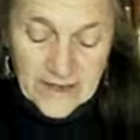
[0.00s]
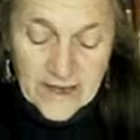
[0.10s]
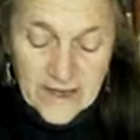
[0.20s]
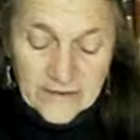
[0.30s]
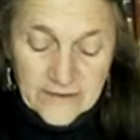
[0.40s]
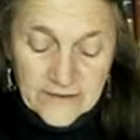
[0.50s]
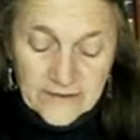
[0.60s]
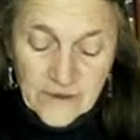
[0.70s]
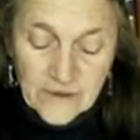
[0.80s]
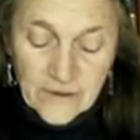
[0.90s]
and
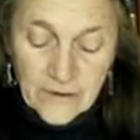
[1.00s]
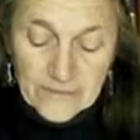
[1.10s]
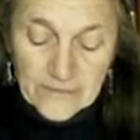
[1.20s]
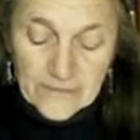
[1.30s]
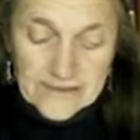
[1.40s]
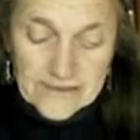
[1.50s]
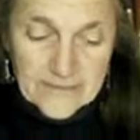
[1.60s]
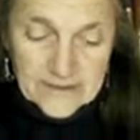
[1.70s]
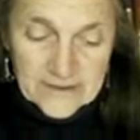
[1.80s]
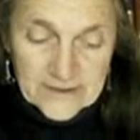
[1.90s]
lose all
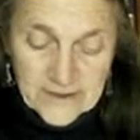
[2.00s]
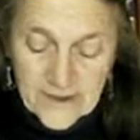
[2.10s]
perception